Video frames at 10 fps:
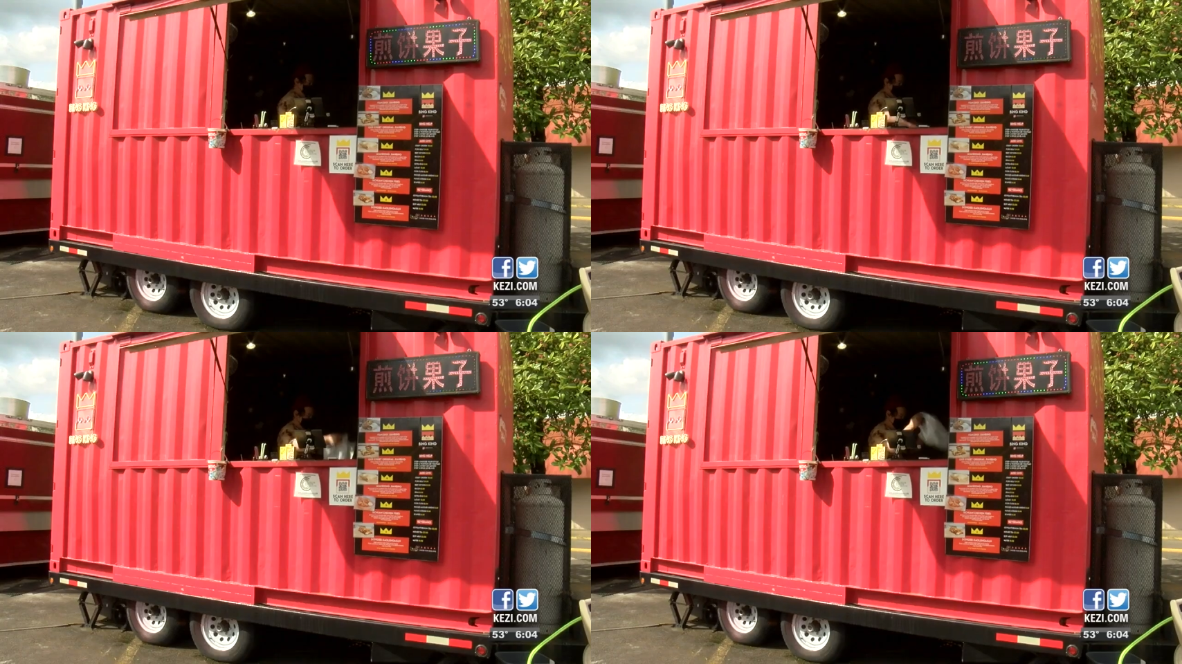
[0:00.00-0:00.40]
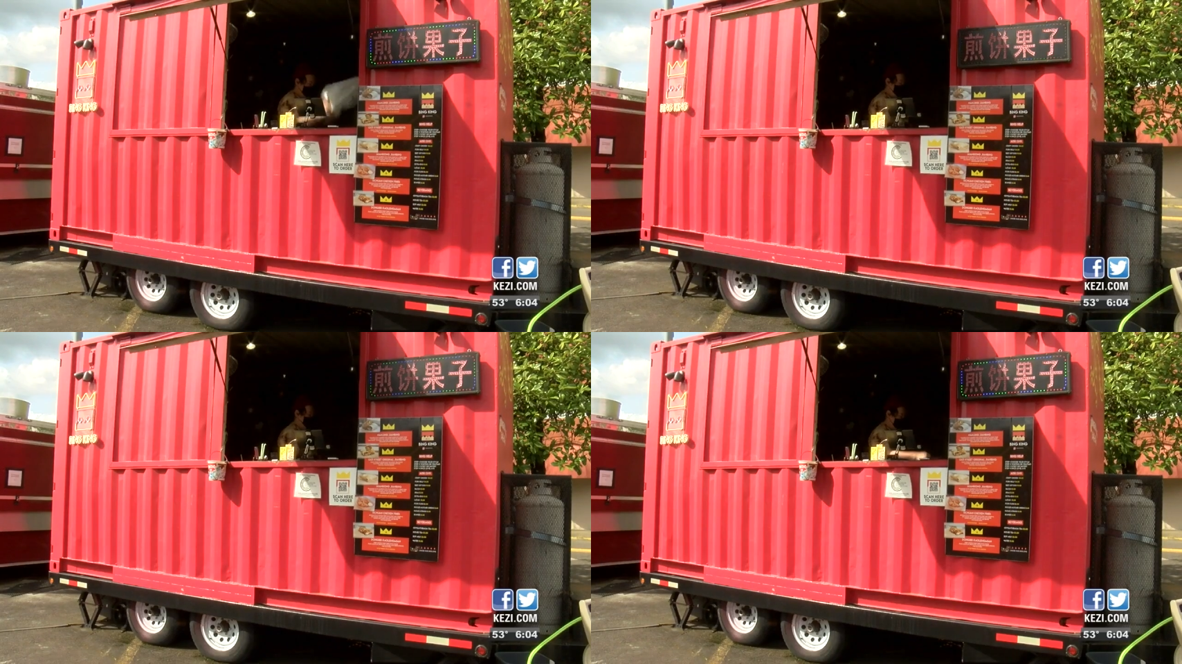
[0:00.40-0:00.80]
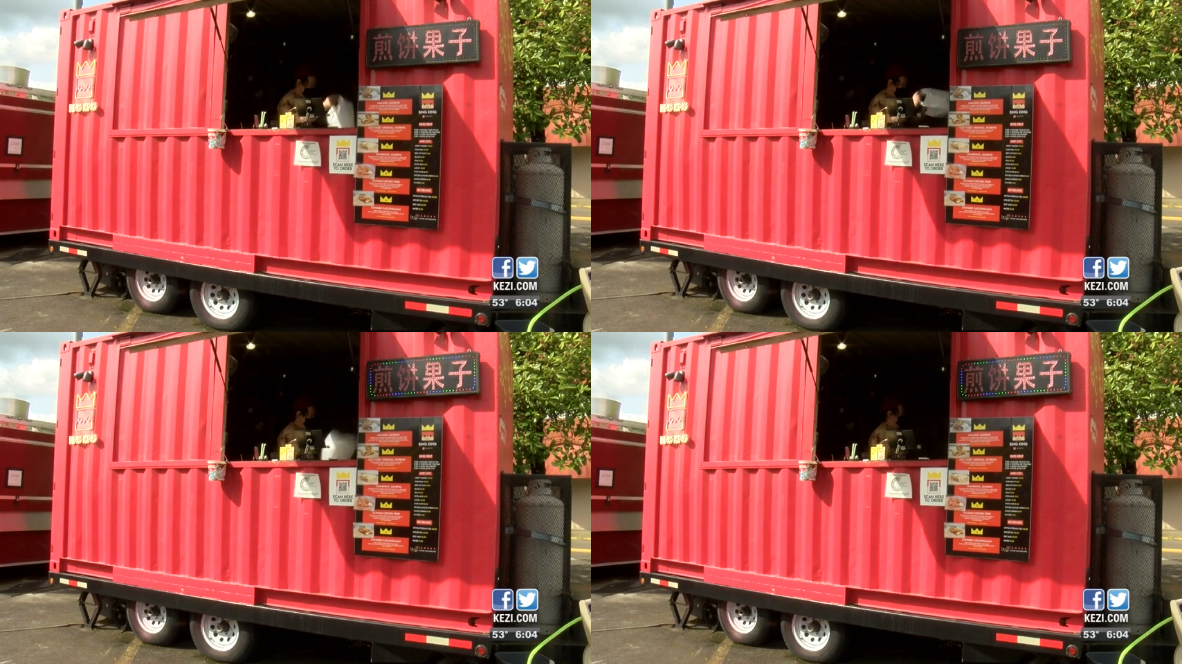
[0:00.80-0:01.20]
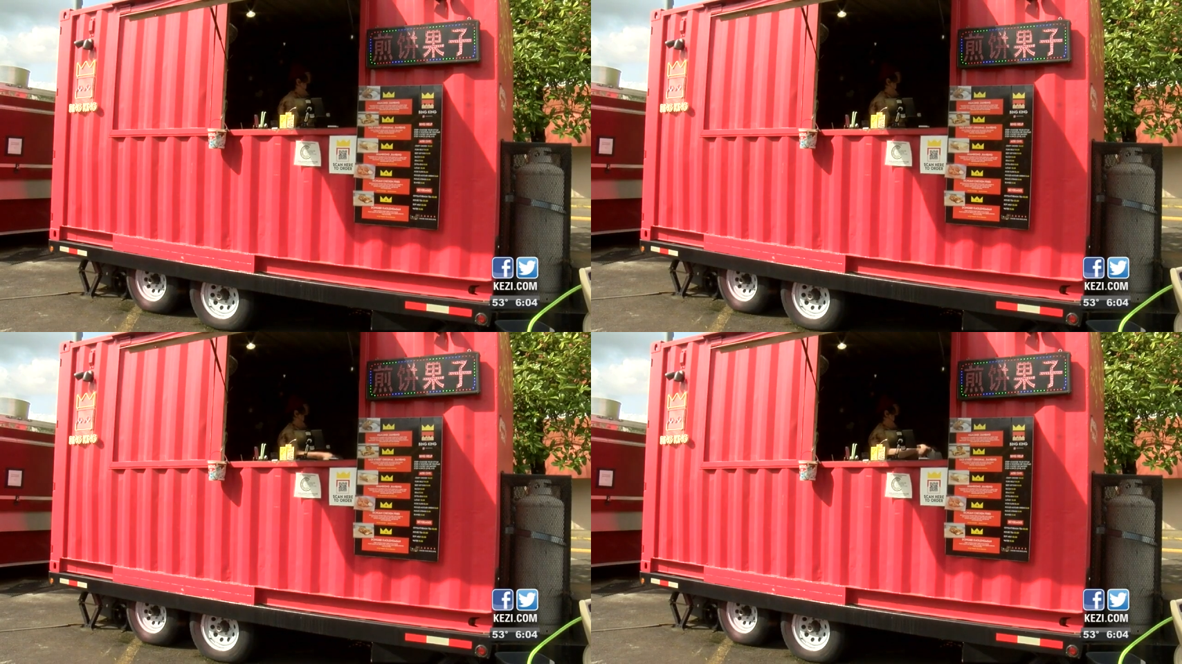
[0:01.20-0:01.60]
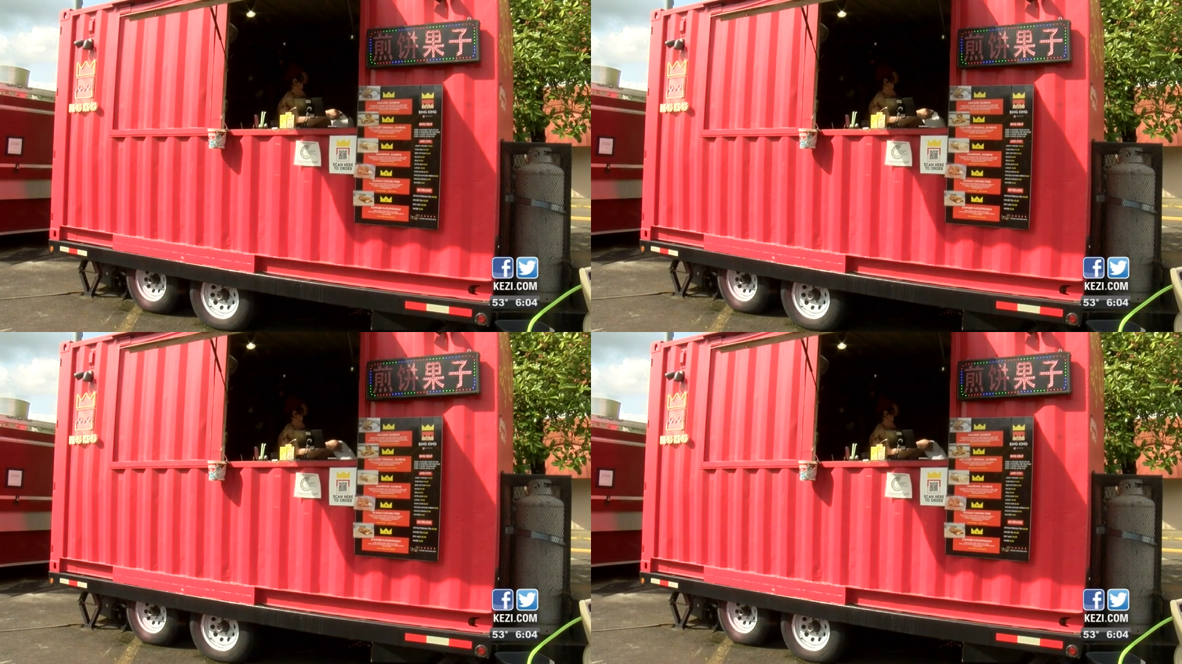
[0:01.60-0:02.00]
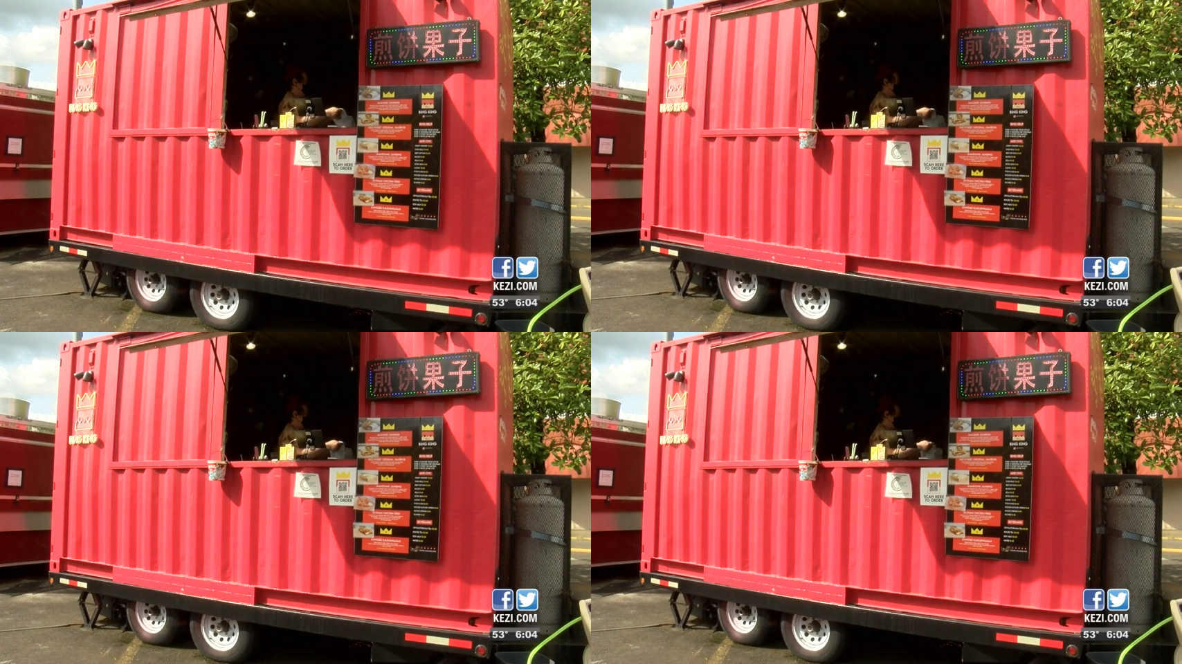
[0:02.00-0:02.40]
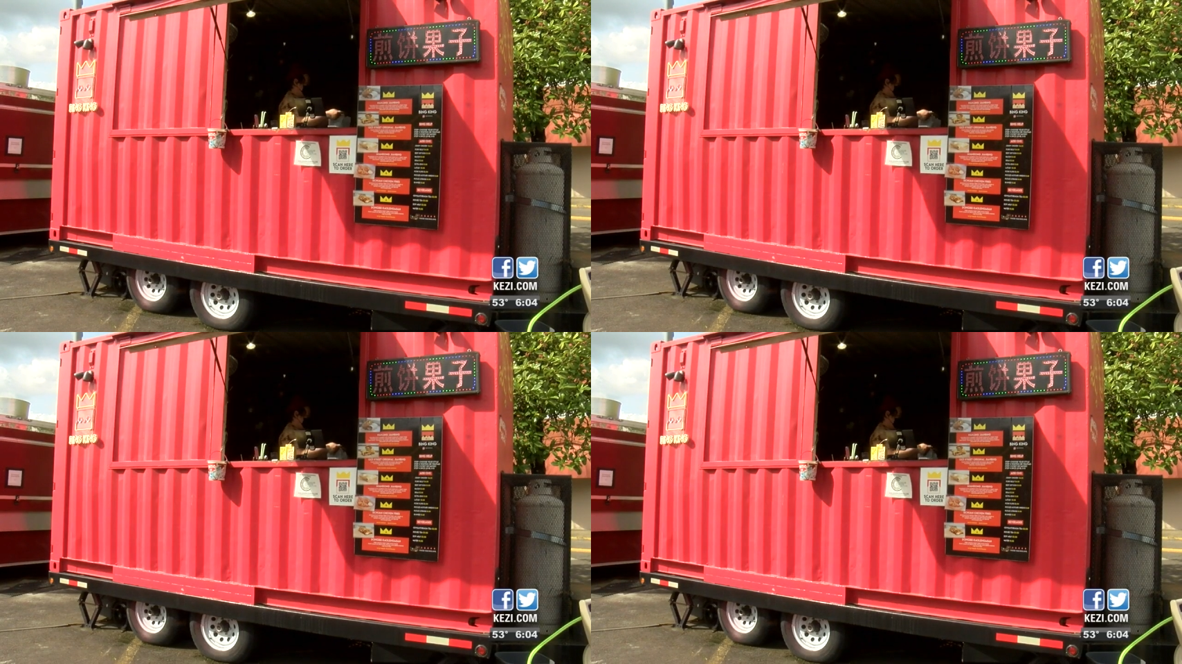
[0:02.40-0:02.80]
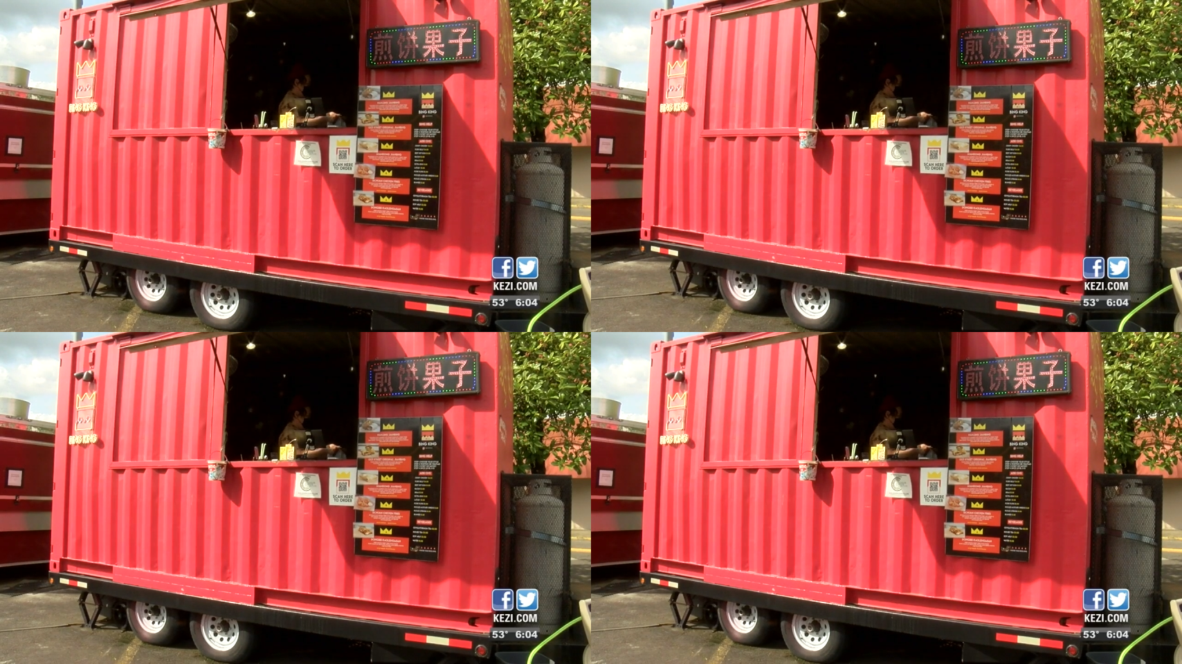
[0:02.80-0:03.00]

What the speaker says: Nobody's mouth can be seen.